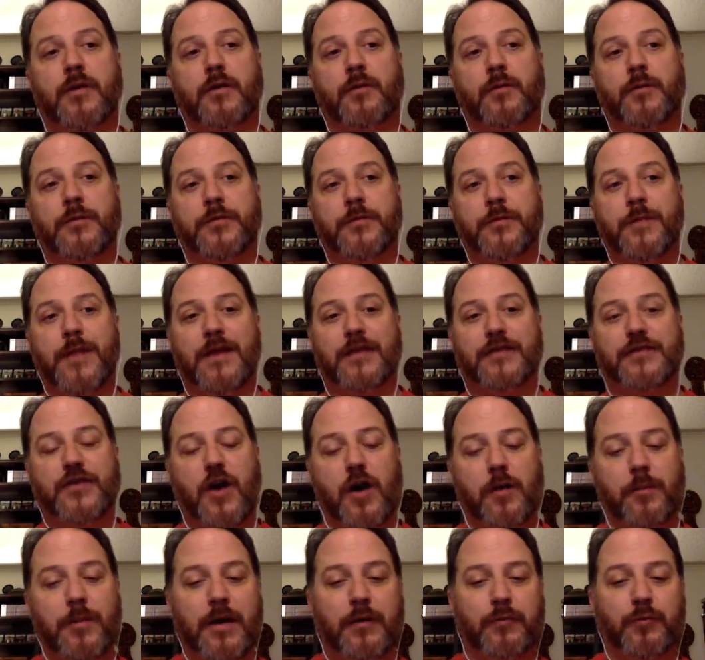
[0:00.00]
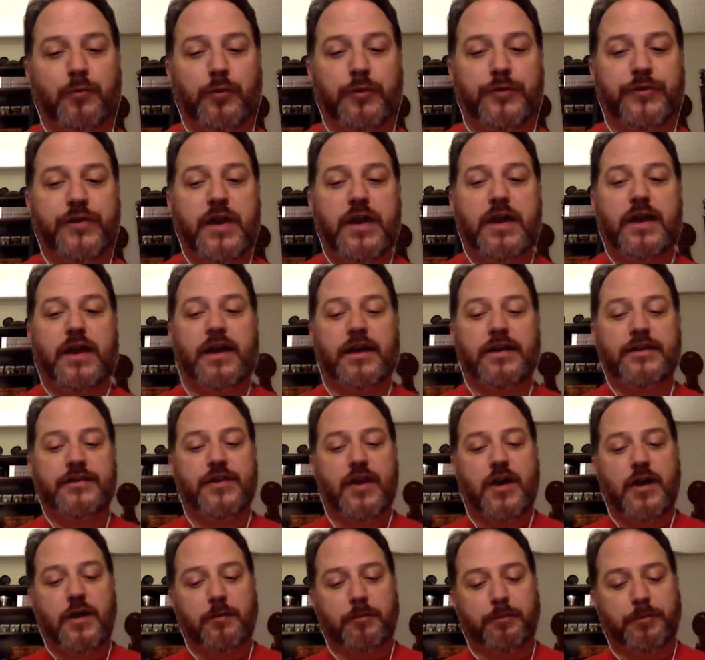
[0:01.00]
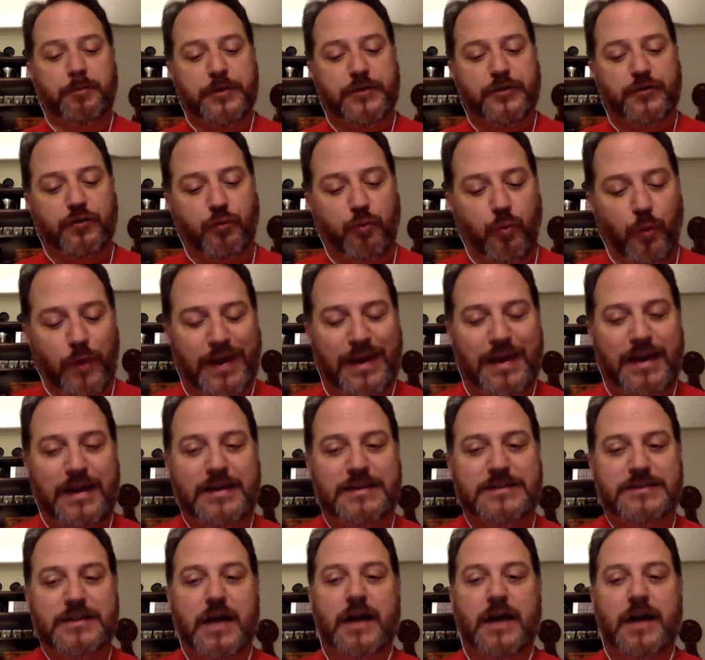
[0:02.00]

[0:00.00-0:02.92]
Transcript: with the mass combat rules is between